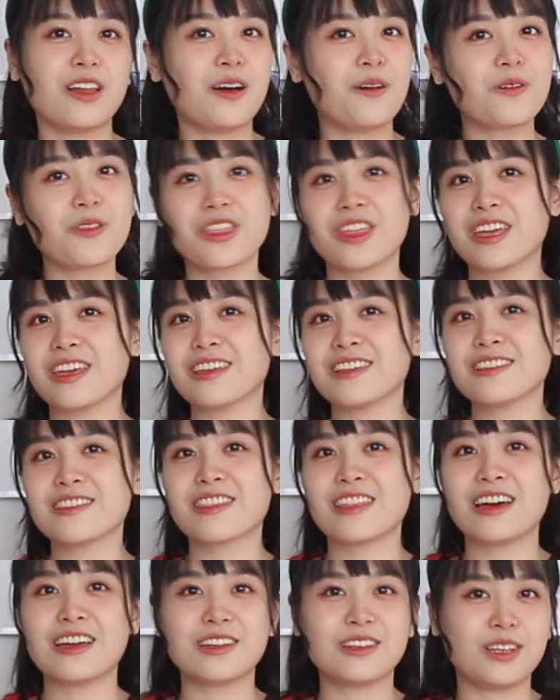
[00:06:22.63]
clothing
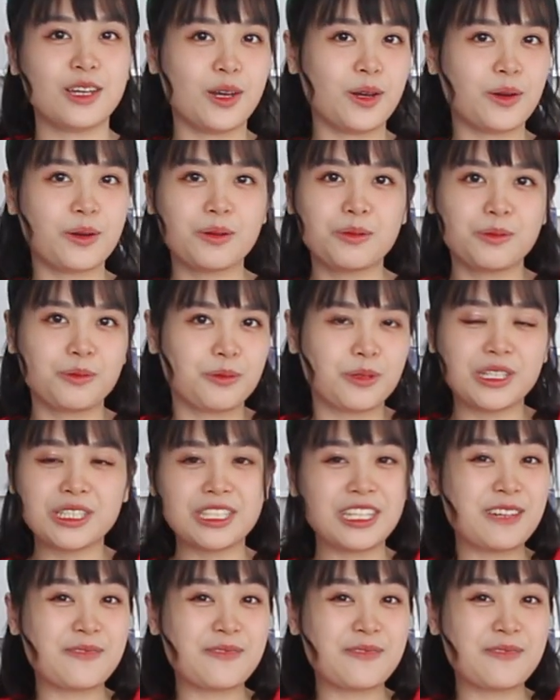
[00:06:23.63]
that you wish